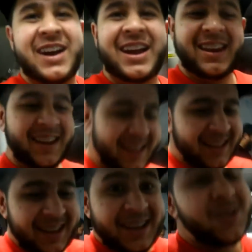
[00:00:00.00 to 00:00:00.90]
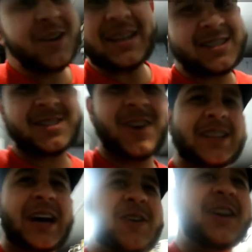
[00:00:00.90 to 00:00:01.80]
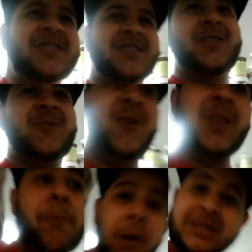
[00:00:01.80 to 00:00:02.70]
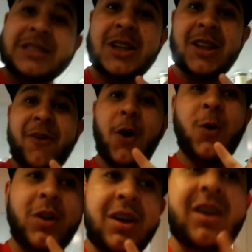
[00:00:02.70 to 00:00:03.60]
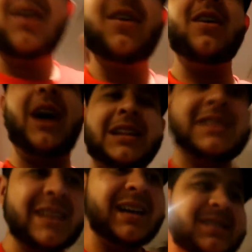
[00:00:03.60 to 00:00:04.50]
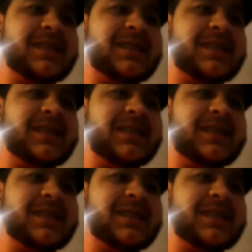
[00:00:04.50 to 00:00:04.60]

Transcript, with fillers: man. You guys just saw that what he does over the phone. The boss is on the phone, and this guy